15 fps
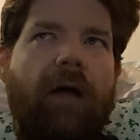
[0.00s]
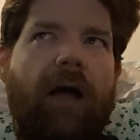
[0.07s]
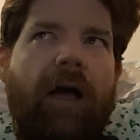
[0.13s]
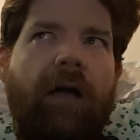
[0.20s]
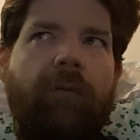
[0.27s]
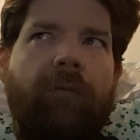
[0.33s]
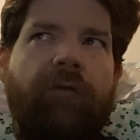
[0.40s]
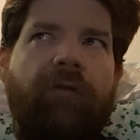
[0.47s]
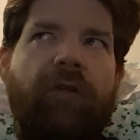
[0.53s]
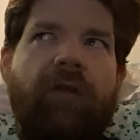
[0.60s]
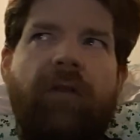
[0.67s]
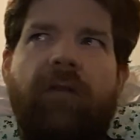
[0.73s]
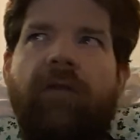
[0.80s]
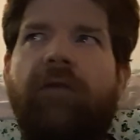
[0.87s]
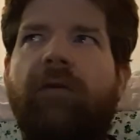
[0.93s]
I will say
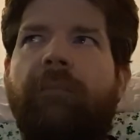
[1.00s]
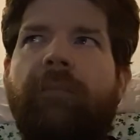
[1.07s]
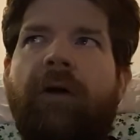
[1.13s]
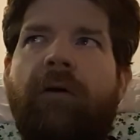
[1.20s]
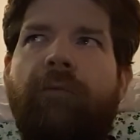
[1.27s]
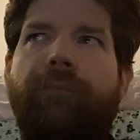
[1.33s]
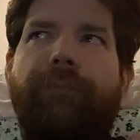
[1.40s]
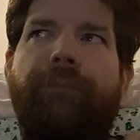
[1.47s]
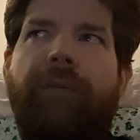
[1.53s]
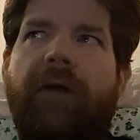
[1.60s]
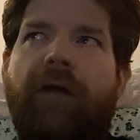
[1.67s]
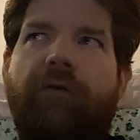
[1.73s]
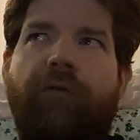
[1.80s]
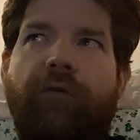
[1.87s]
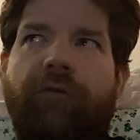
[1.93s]
this about
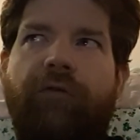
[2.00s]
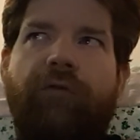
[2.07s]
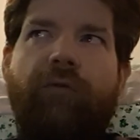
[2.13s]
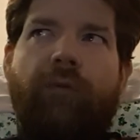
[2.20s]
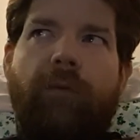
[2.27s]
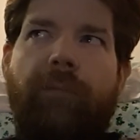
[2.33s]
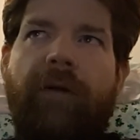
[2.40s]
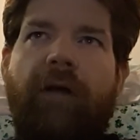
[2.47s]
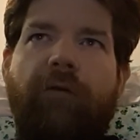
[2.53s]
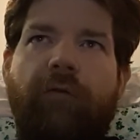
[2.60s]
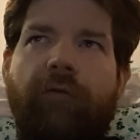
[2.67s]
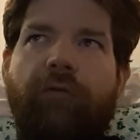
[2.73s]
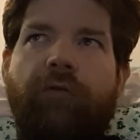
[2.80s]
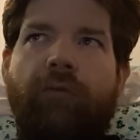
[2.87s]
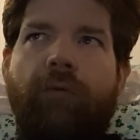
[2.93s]
Patrick Stewart.
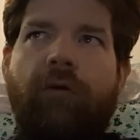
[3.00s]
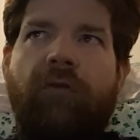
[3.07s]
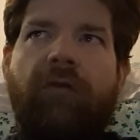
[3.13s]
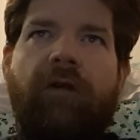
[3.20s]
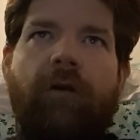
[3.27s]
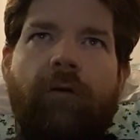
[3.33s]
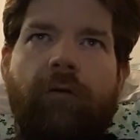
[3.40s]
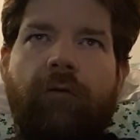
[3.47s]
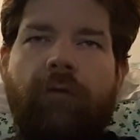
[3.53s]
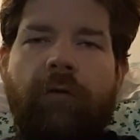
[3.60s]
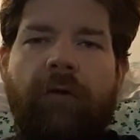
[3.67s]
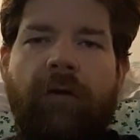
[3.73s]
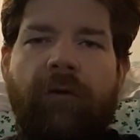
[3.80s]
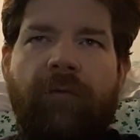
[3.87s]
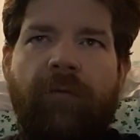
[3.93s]
Patrick Stewart's character
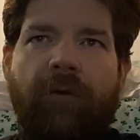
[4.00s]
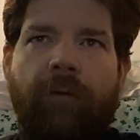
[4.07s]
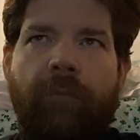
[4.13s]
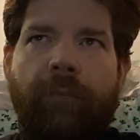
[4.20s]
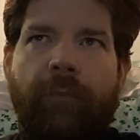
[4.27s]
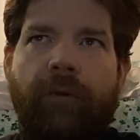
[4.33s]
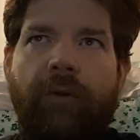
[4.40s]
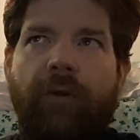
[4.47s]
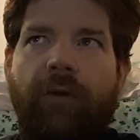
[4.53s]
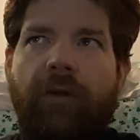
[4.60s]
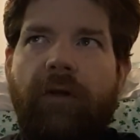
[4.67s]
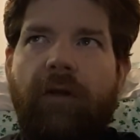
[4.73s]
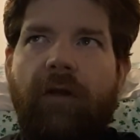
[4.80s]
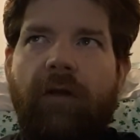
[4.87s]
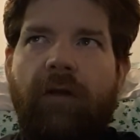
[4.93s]
in this film
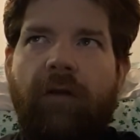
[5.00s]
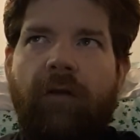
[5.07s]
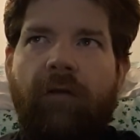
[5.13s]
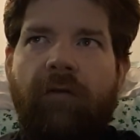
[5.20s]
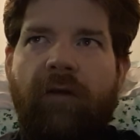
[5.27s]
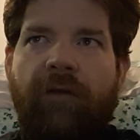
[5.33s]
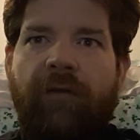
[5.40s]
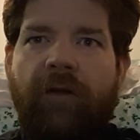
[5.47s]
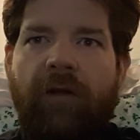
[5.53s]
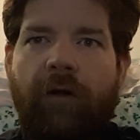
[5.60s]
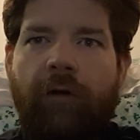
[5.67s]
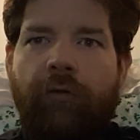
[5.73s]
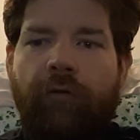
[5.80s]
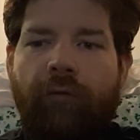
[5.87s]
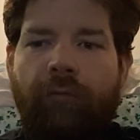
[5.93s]
is, I think,
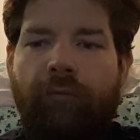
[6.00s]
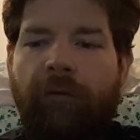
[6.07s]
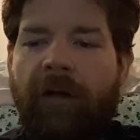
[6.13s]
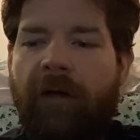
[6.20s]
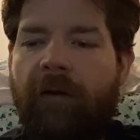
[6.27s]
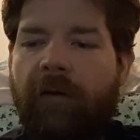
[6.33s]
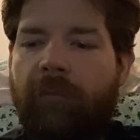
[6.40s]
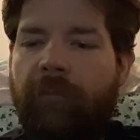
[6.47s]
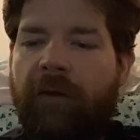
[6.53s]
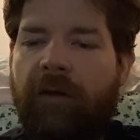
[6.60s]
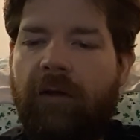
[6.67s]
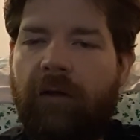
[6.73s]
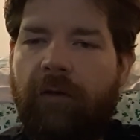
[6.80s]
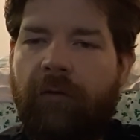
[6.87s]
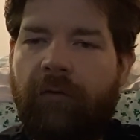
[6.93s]
underrated,
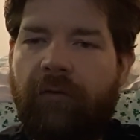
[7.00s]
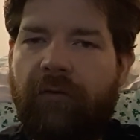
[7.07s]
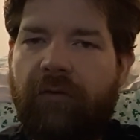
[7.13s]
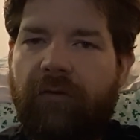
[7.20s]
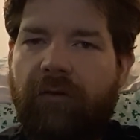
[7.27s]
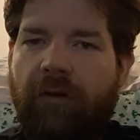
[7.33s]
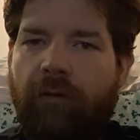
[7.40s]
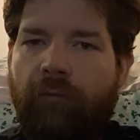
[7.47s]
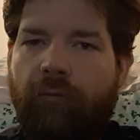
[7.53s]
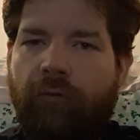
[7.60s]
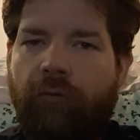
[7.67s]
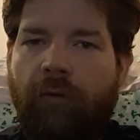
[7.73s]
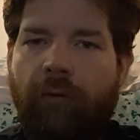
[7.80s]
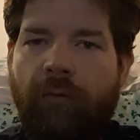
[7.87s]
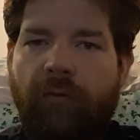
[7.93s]
because you
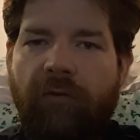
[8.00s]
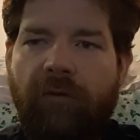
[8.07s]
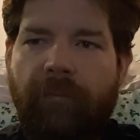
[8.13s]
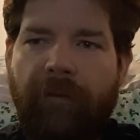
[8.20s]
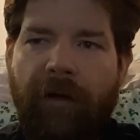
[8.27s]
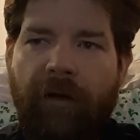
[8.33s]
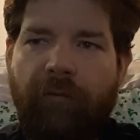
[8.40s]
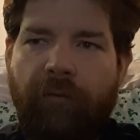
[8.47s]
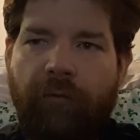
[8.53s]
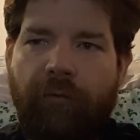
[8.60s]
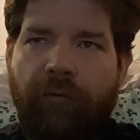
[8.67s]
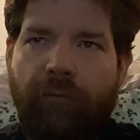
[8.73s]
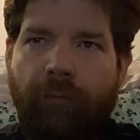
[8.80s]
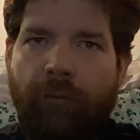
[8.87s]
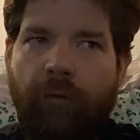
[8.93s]
don't see Patrick
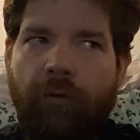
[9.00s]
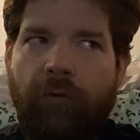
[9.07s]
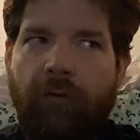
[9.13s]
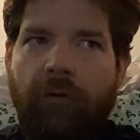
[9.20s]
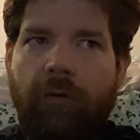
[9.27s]
Stewart